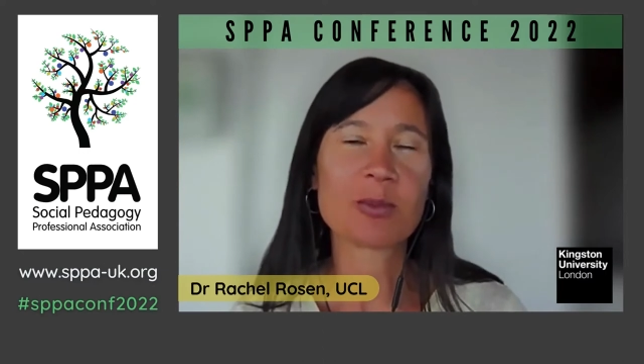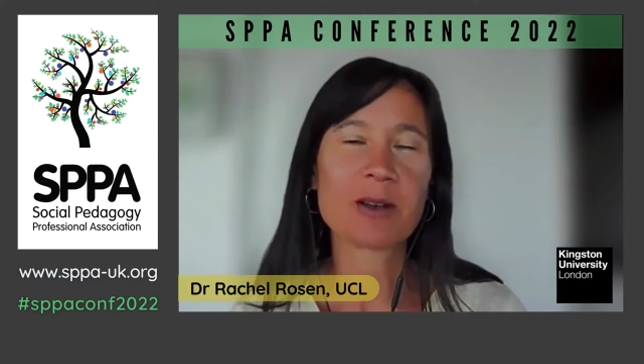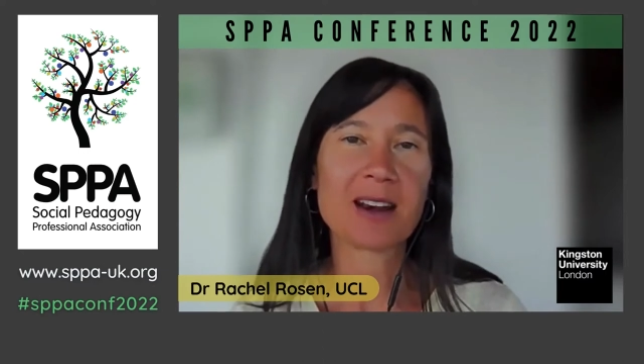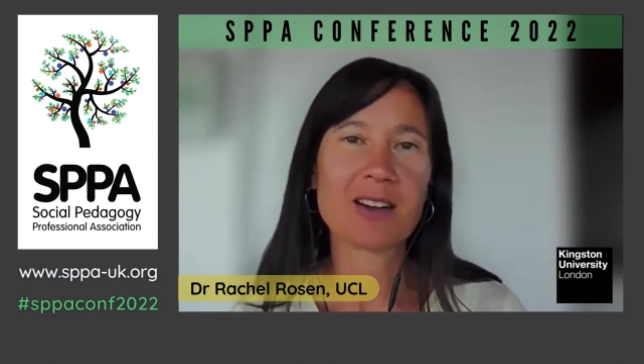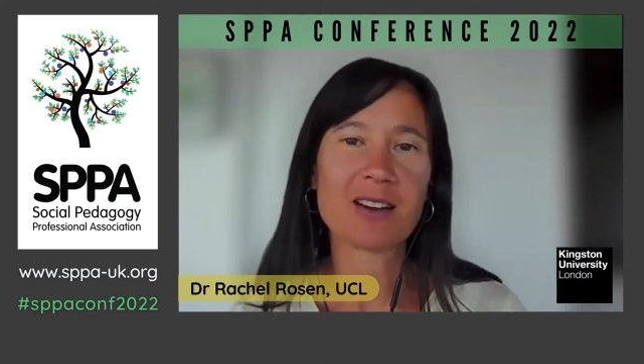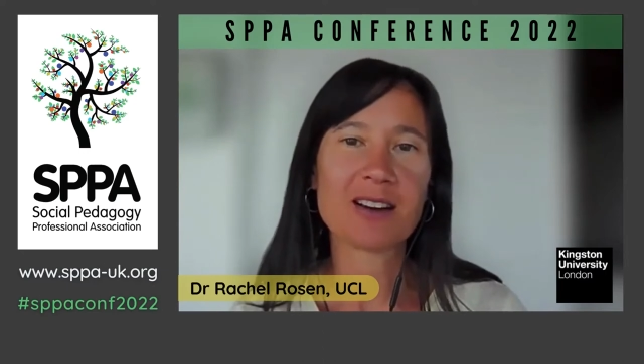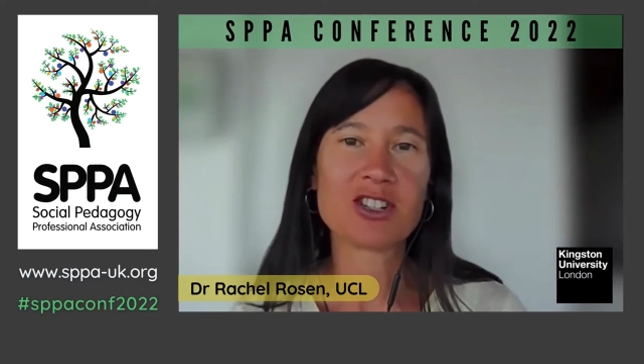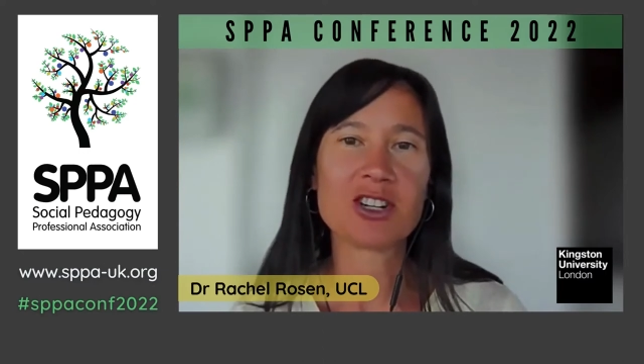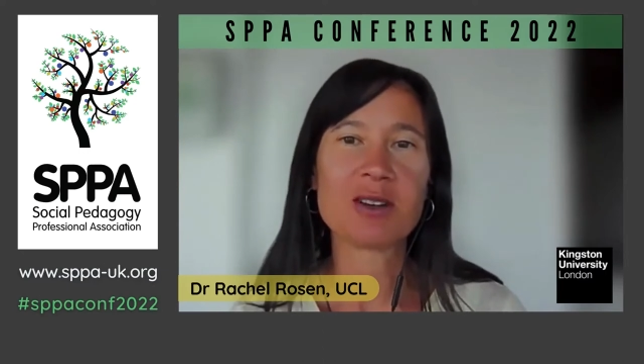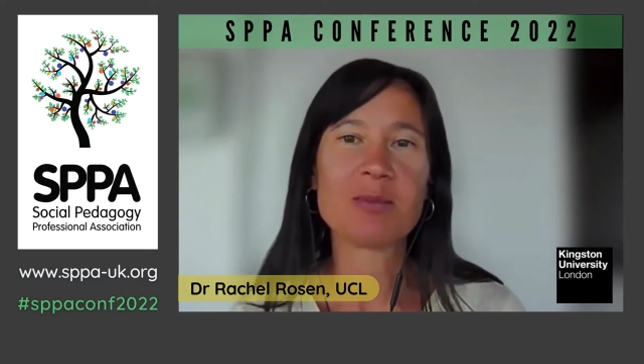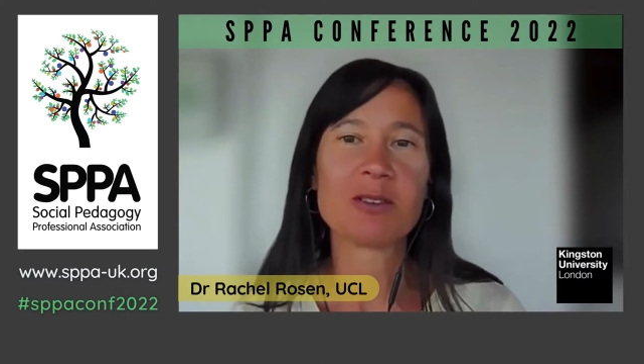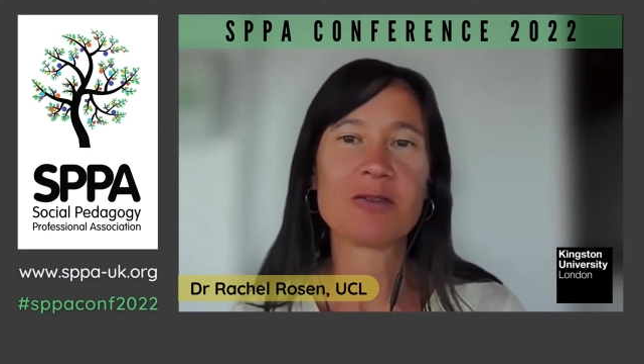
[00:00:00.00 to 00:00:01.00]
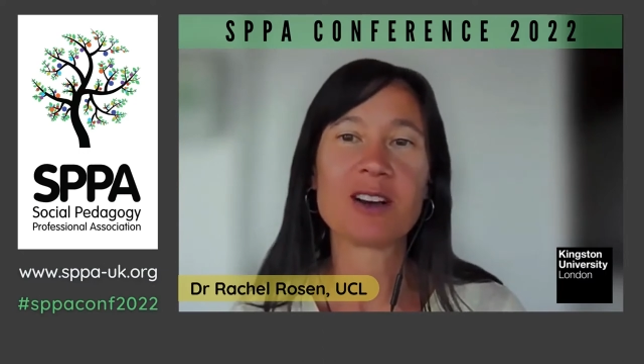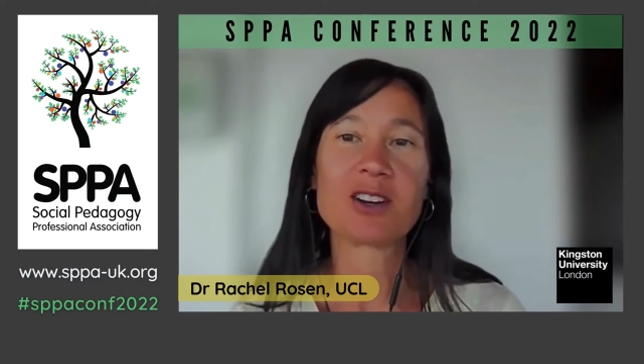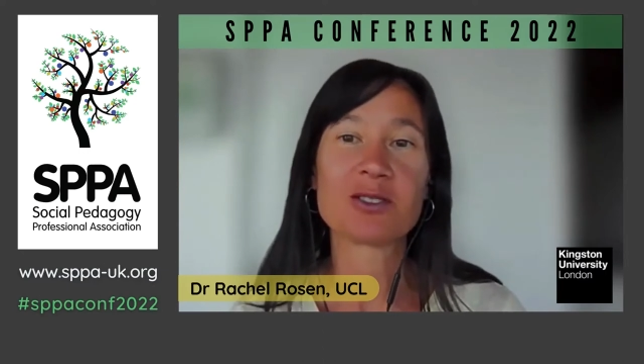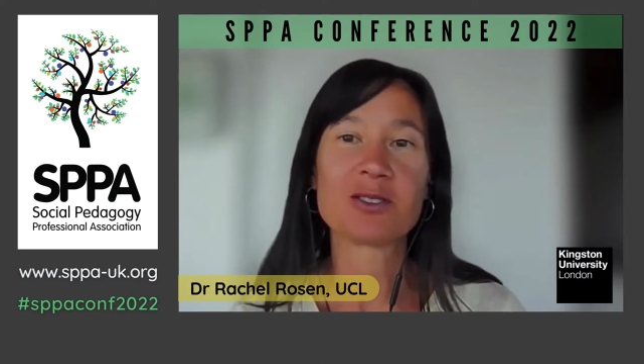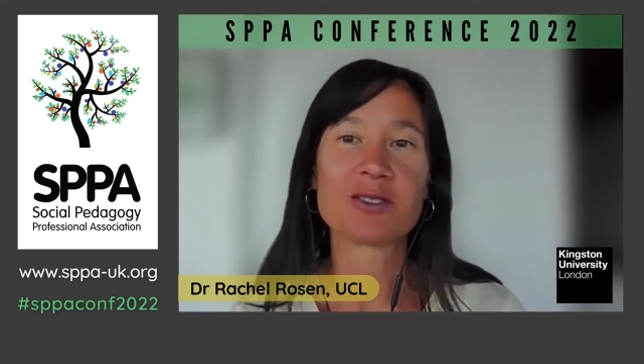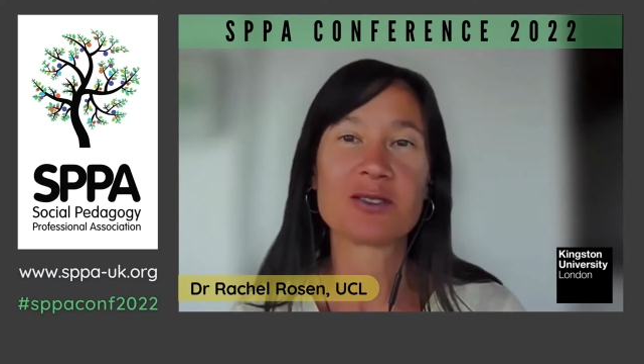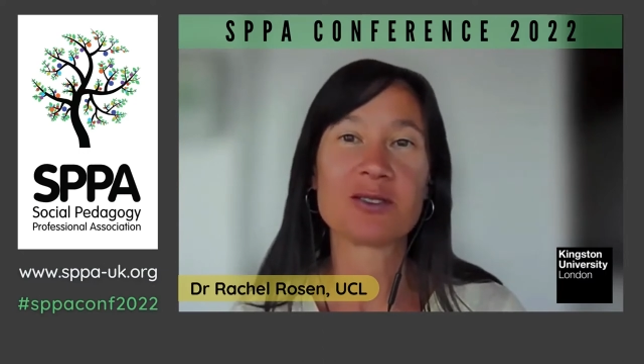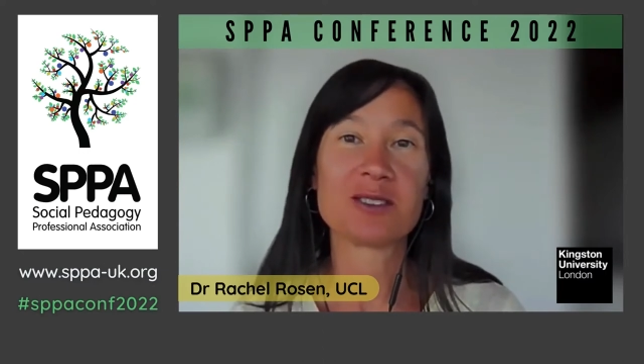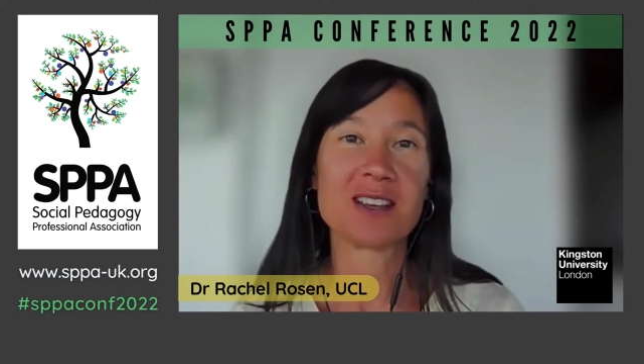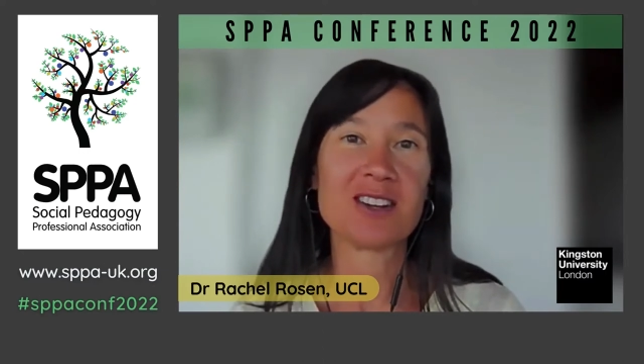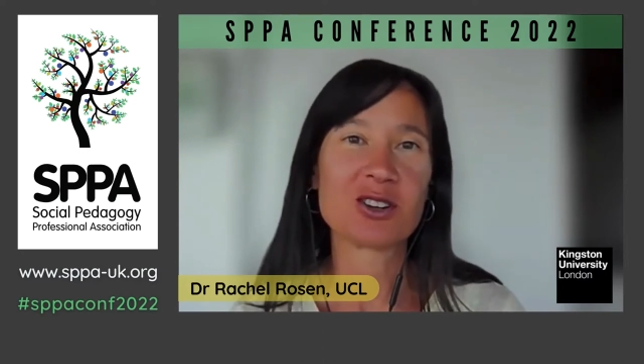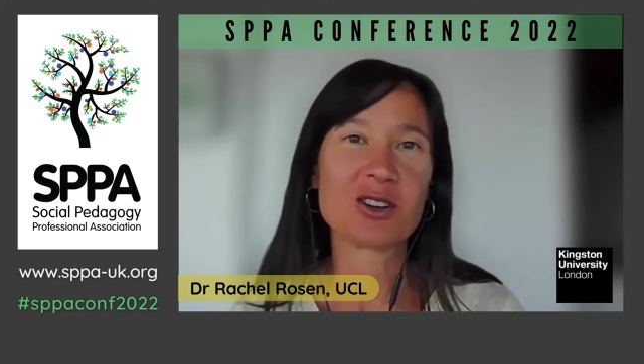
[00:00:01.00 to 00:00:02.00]
Pedagogy Professional
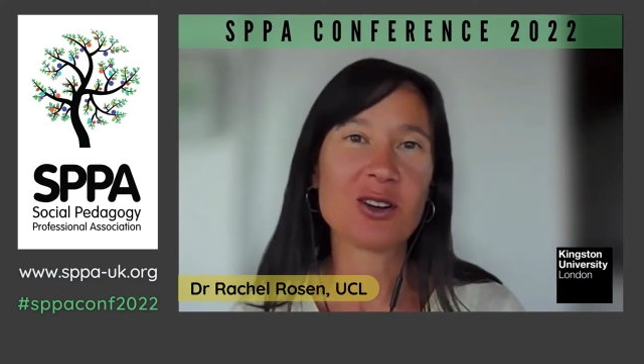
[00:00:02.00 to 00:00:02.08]
Association